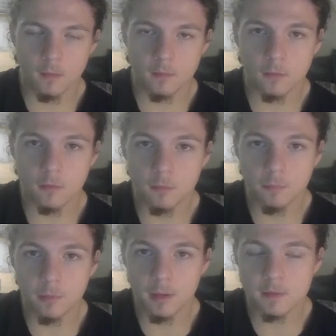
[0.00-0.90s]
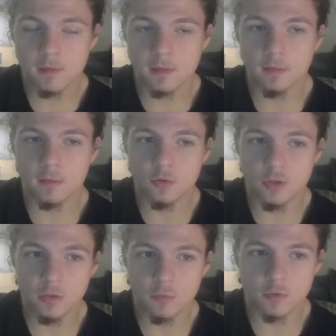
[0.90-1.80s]
The plants in the
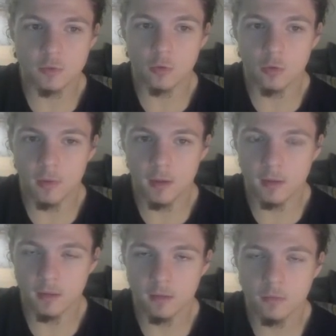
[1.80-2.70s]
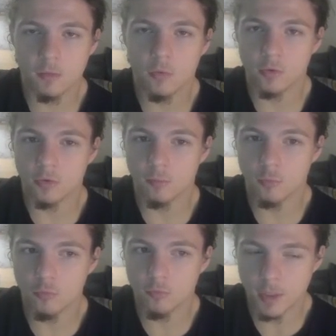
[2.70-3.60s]
genus Orobanche, or the
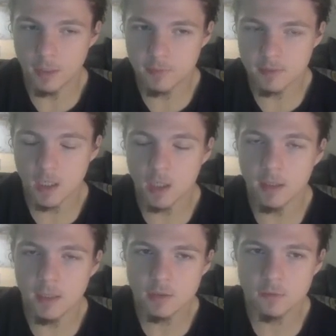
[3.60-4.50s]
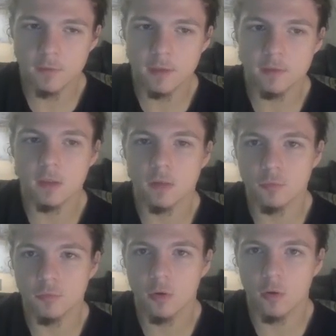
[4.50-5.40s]
broom rapes, are exophytic
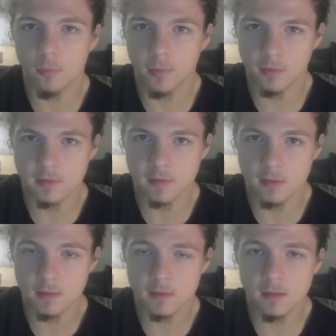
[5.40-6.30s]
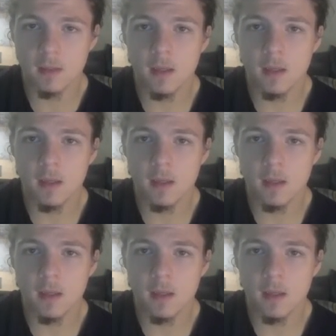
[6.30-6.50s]
root holoparasites,